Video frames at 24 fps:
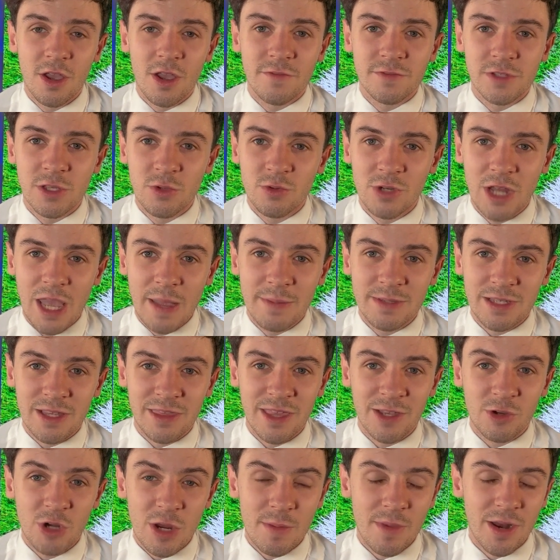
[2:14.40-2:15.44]
new names. I
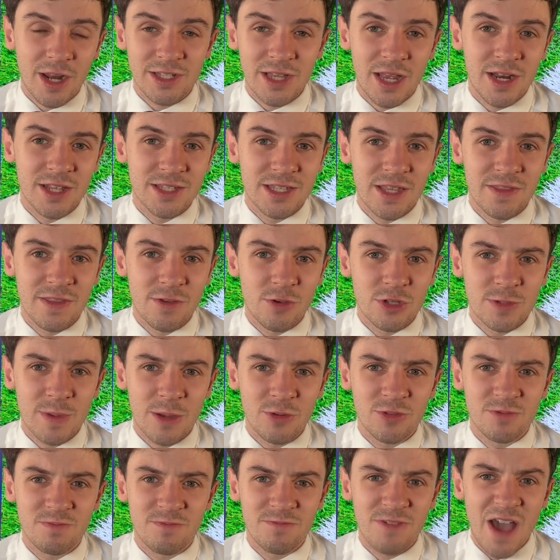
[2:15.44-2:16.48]
think Graham Alexander said there was
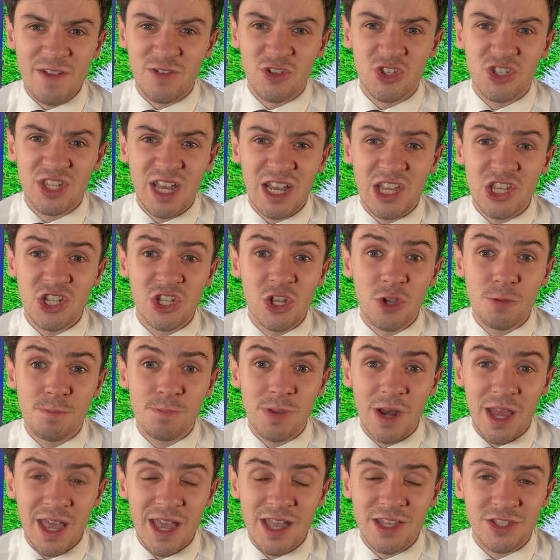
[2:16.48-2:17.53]
about 5 or 6 new
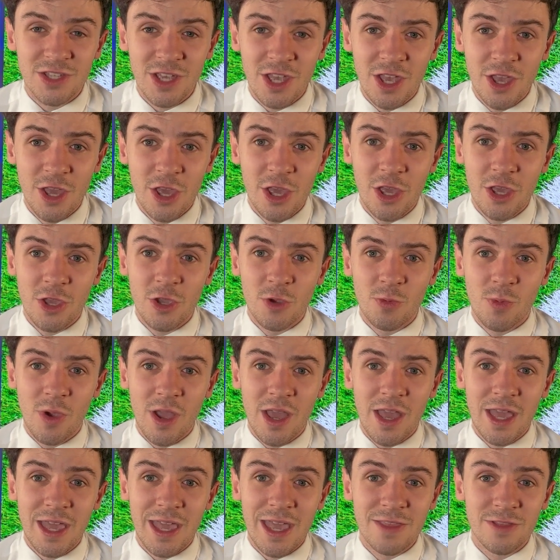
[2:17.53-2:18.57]
players who
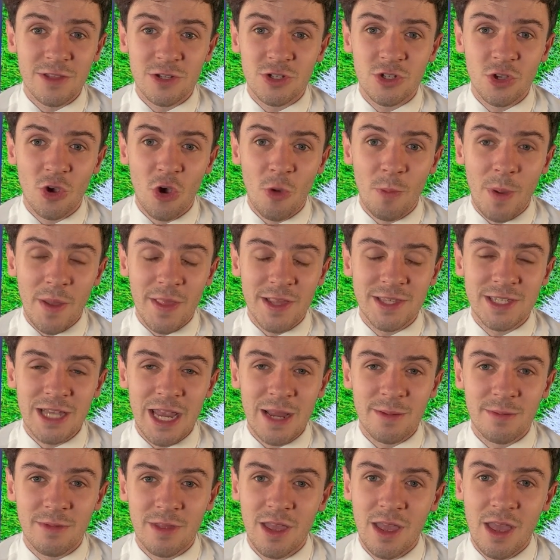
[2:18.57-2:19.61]
were in the door by the
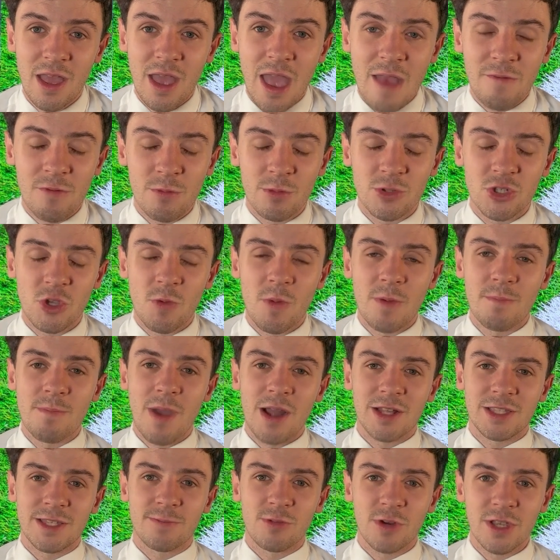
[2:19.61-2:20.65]
time everyone was coming
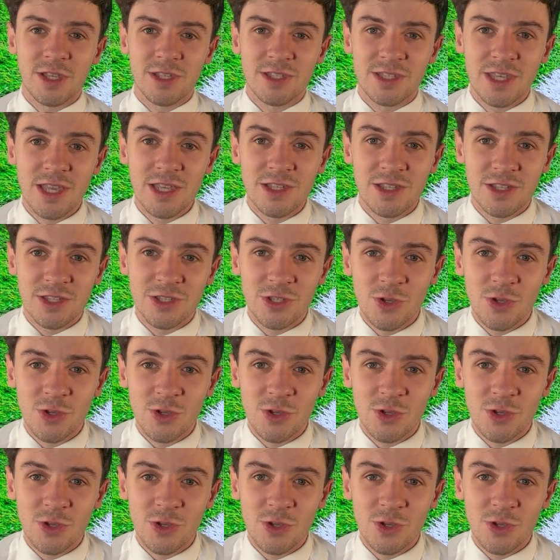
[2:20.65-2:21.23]
back to pre-season.